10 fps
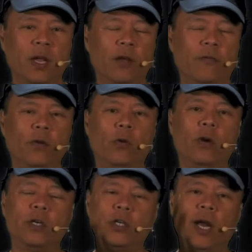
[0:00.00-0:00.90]
If
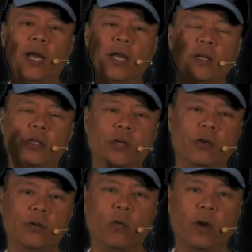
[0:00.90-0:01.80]
you're tracking a
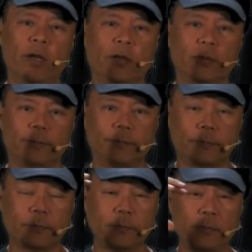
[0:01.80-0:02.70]
certain whale
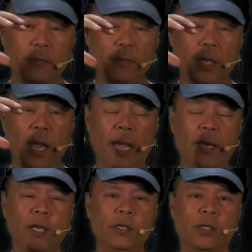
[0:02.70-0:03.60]

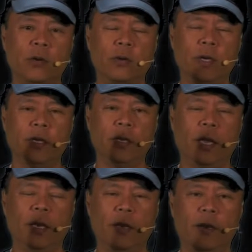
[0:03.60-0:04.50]
and he's going
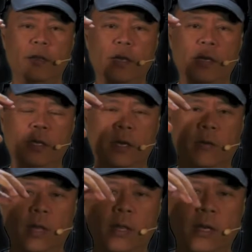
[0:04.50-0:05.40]
and
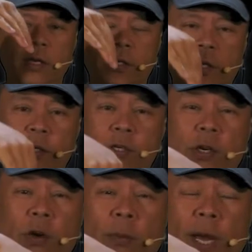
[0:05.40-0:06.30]
then he starts to
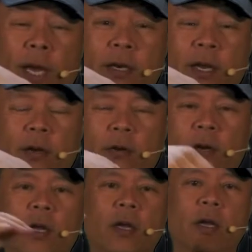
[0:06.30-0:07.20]
go back down,
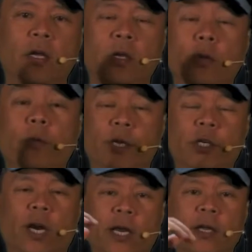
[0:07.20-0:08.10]
you would be
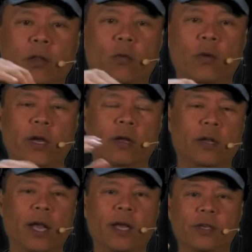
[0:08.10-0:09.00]
tracking the
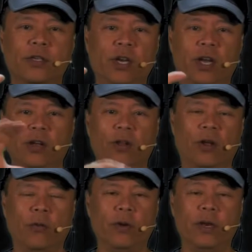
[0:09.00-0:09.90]
whale and his tail
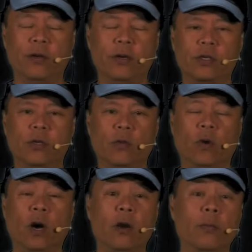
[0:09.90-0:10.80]
all the way down into the
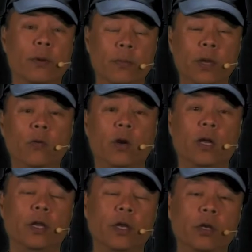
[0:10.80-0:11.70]
water, but
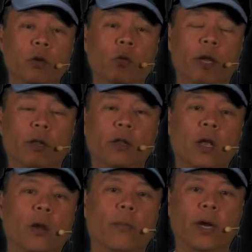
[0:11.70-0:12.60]
meanwhile a new whale
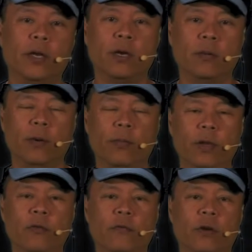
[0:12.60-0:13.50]
might come up
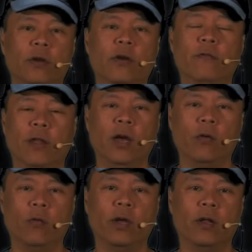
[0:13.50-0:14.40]
in front of
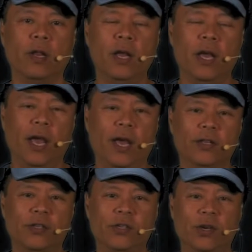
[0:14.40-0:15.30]
that whale.
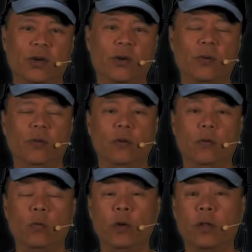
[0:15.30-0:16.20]
And so
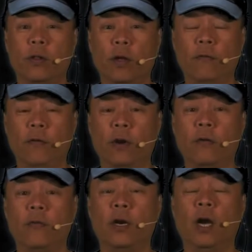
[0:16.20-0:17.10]
with a
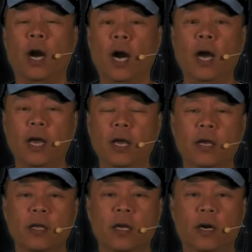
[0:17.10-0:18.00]
very, very high
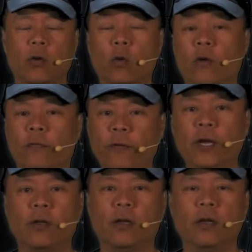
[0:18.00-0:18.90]
or
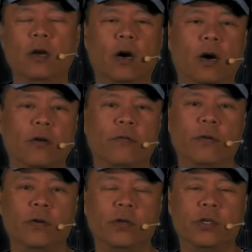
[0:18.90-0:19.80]
fickle
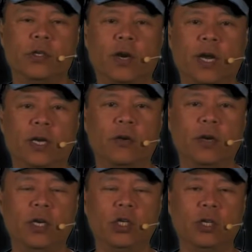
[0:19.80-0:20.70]
autofocus track
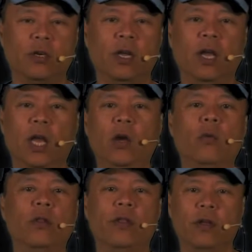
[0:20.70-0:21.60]
duration, it
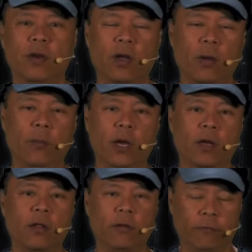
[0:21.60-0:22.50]
would then
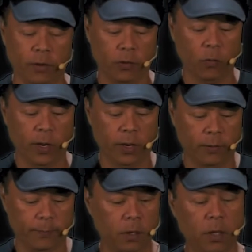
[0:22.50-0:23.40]
pick the front
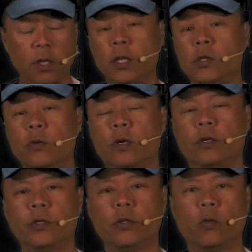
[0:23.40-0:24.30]
whale. This one
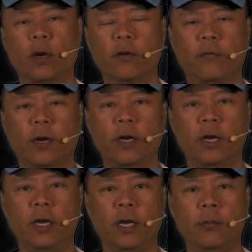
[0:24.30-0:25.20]
also is Wi-Fi
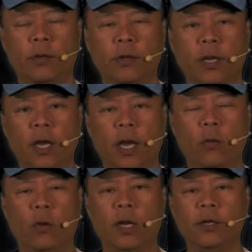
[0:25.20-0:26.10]
enabled,
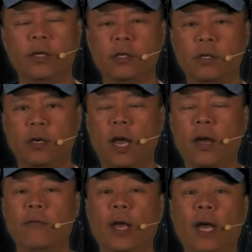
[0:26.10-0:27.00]
and while it doesn't
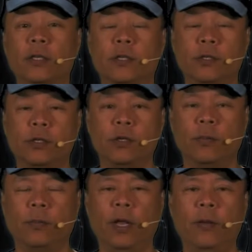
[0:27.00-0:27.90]
have access to
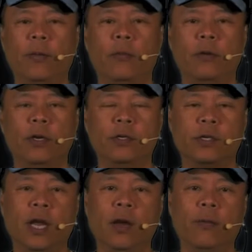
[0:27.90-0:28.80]
the Play Memories
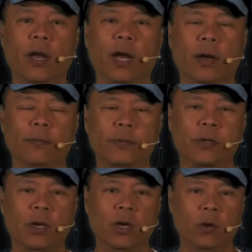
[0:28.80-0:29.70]
camera apps,
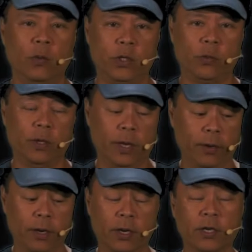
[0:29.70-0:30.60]
which will allow
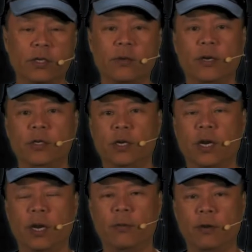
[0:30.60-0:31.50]
you to customize your
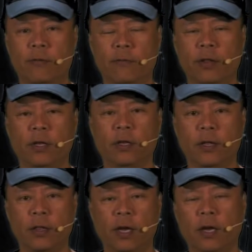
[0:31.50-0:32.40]
camera and everything
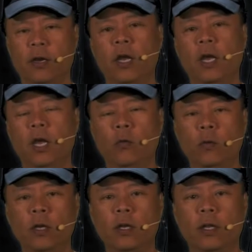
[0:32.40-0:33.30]
like that, it
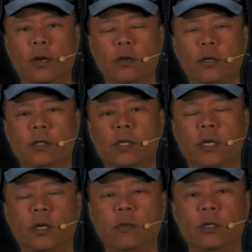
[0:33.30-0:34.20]
will allow you to
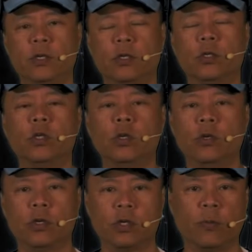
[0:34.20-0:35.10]
send images to
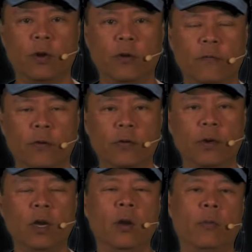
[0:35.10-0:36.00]
your
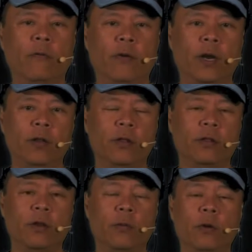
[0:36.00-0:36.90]
smartphone, provided
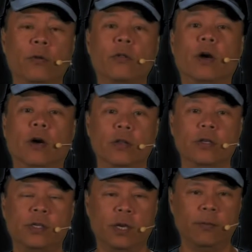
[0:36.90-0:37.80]
that they're both on the
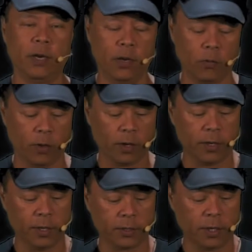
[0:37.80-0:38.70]
same network,
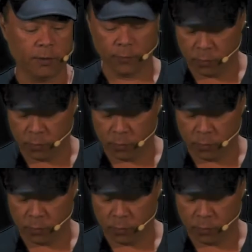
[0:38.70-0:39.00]
and that's kind of a